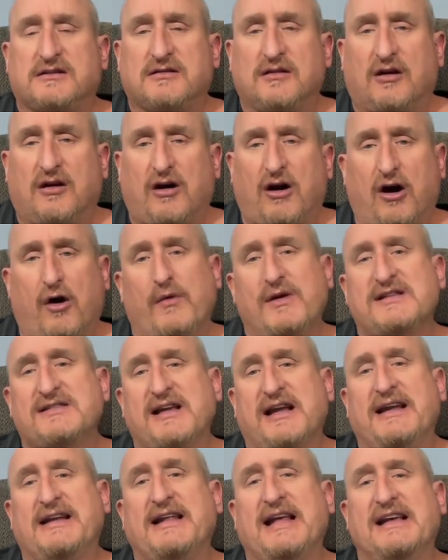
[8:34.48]
Always
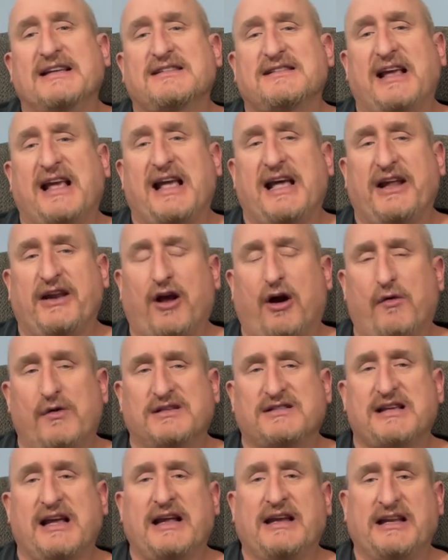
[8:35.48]
saying yes and,
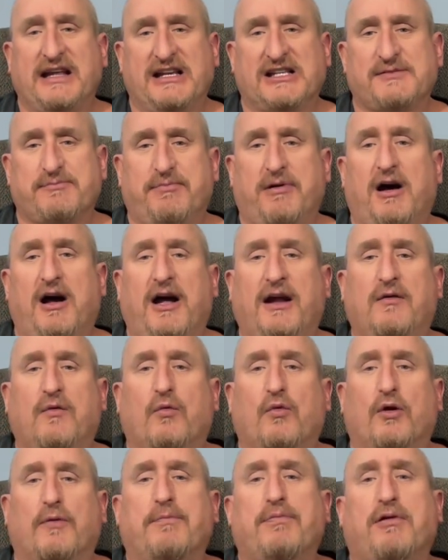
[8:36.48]
always saying yes but
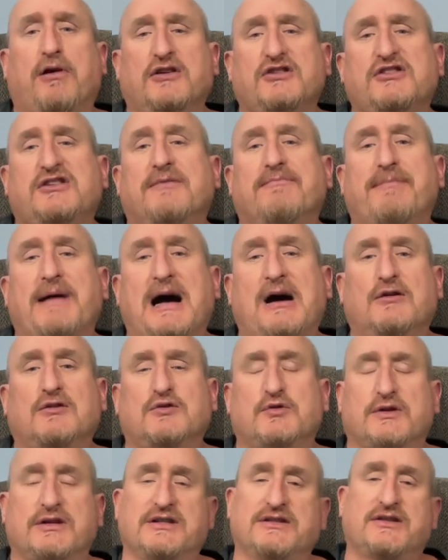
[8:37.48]
will push the
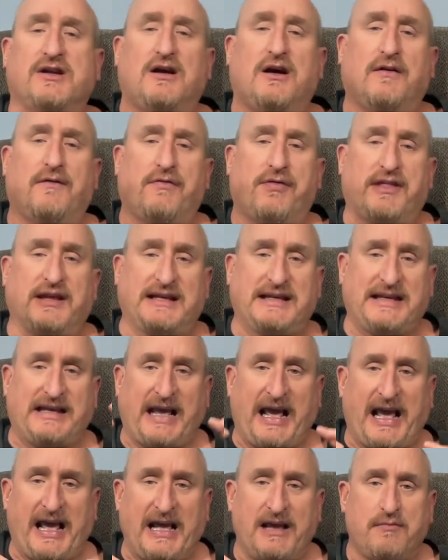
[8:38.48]
boundaries of the
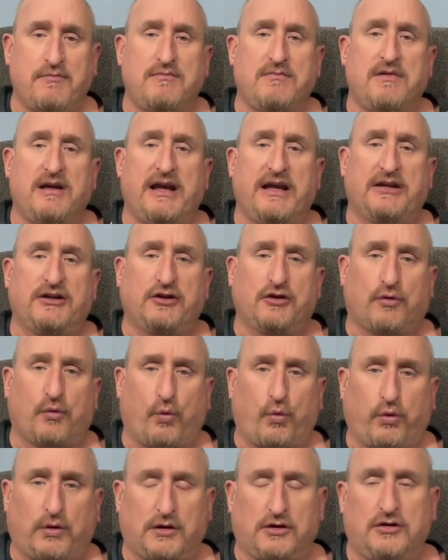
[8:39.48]
game and your
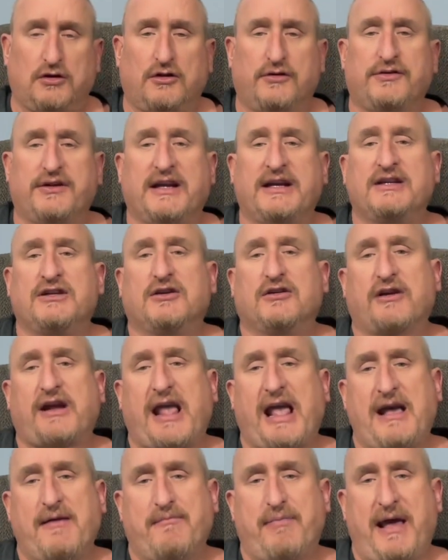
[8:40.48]
world and your
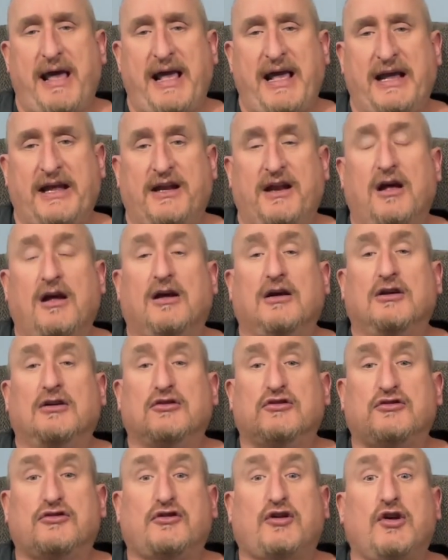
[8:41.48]
campaign
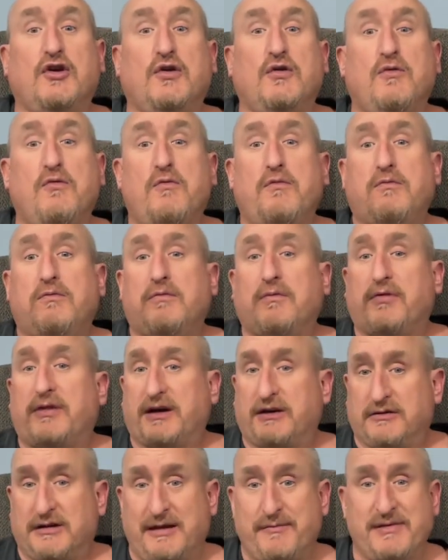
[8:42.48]
to
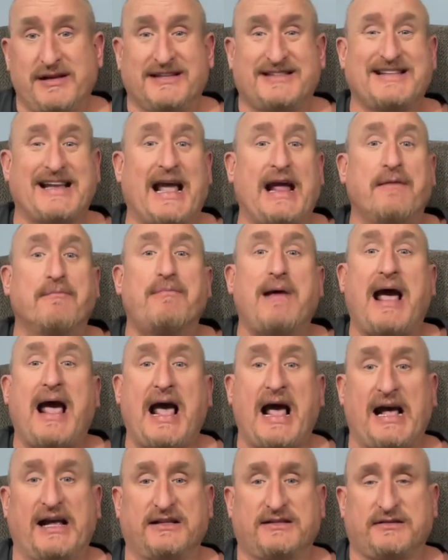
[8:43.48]
their limits and
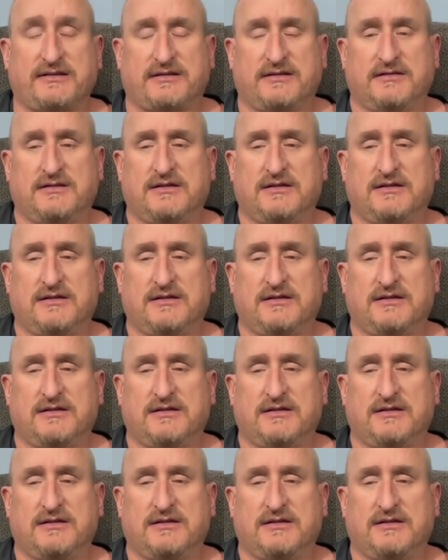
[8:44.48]
past.